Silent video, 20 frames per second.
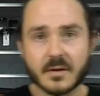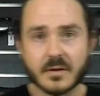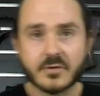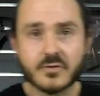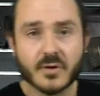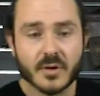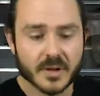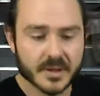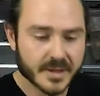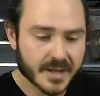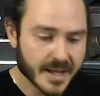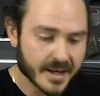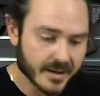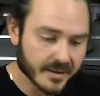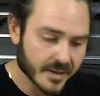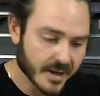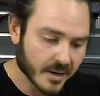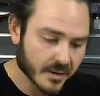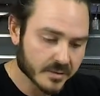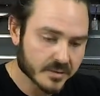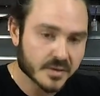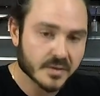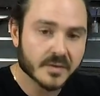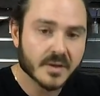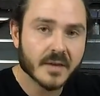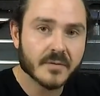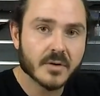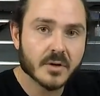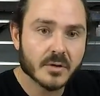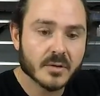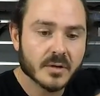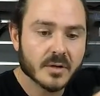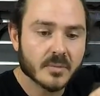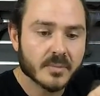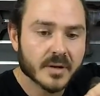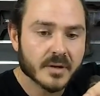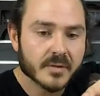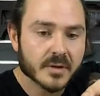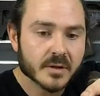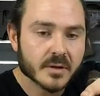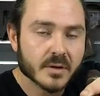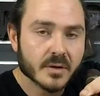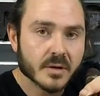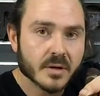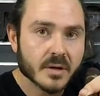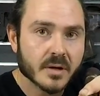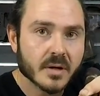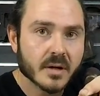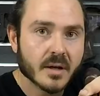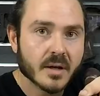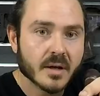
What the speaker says: I'll try and get in there and just give you a little bit of a look.